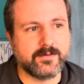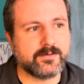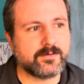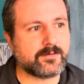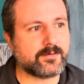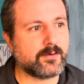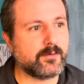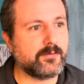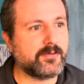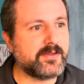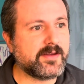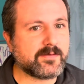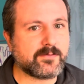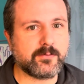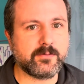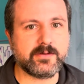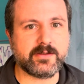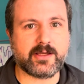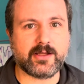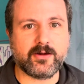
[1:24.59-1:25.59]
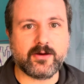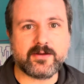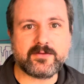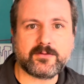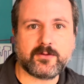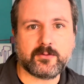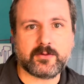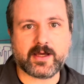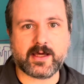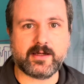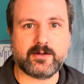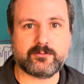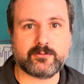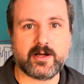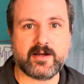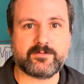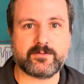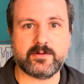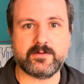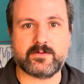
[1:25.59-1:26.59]
So this one can also kind of
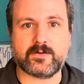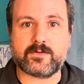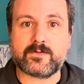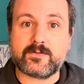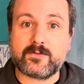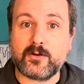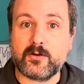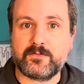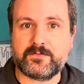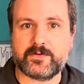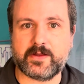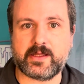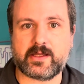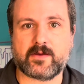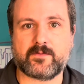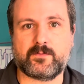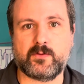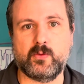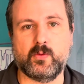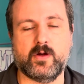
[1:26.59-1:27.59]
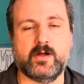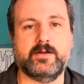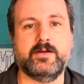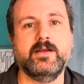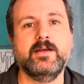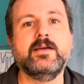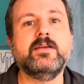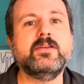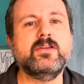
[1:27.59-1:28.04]
reference a snowflake if you want.